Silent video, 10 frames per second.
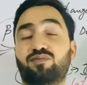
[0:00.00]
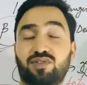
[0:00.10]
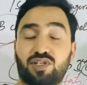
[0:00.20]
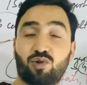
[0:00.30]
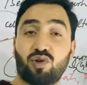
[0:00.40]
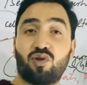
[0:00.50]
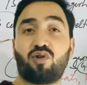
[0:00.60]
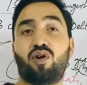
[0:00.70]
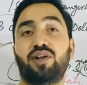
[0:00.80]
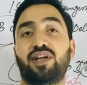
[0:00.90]

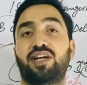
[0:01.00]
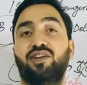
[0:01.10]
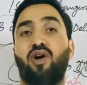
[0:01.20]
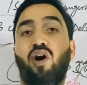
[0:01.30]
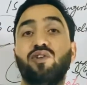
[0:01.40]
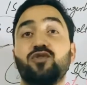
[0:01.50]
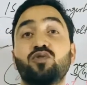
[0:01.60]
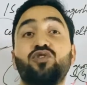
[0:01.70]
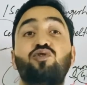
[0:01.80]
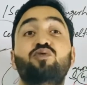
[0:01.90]
glucagon, it also
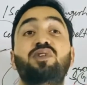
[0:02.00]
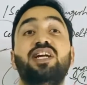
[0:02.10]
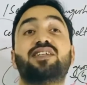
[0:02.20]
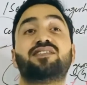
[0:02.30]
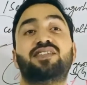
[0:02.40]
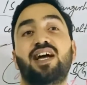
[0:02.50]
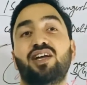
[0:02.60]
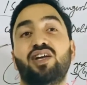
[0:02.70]
stimulates the